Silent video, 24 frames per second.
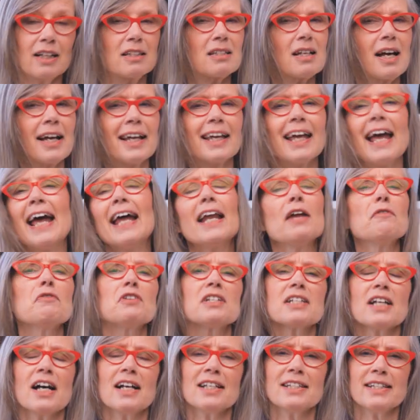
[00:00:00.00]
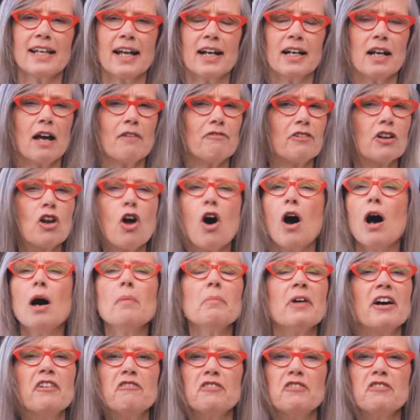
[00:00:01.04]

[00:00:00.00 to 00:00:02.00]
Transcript: I can't emphasize that enough. In all my